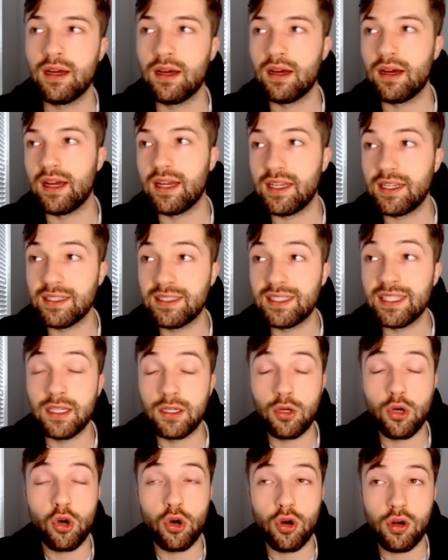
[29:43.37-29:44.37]
I could see the
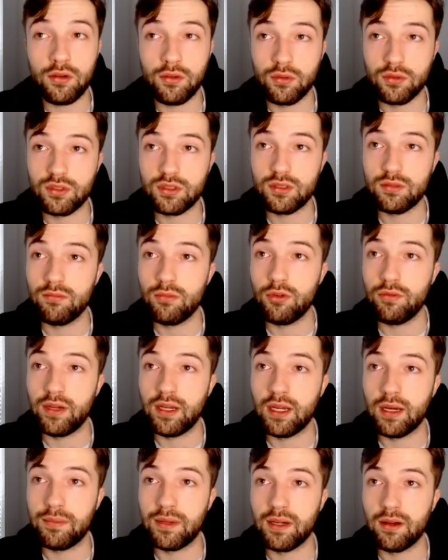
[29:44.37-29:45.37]
Cardinals
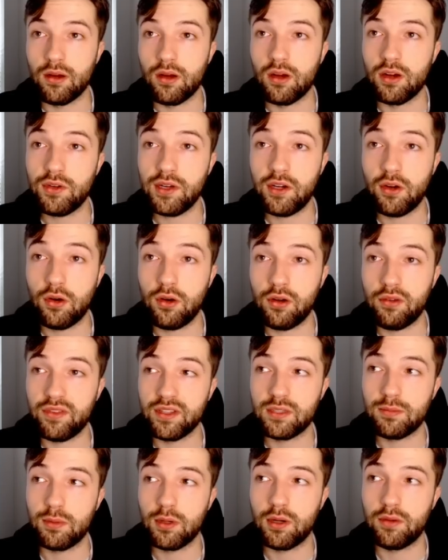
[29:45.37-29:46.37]
moving up here. Andre Carter
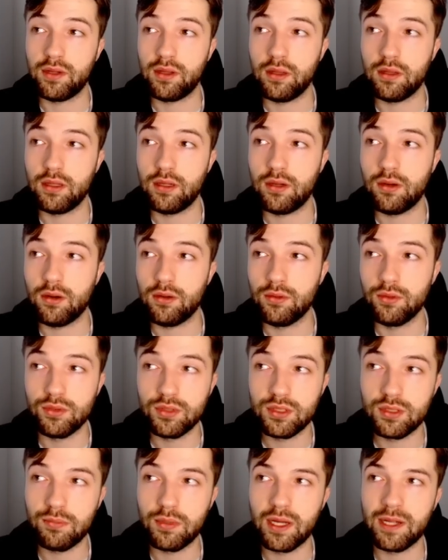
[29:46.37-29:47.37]
fits perfectly with the
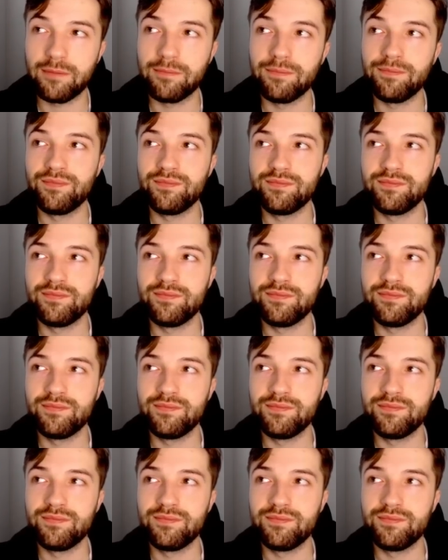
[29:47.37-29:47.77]
Cardinals, but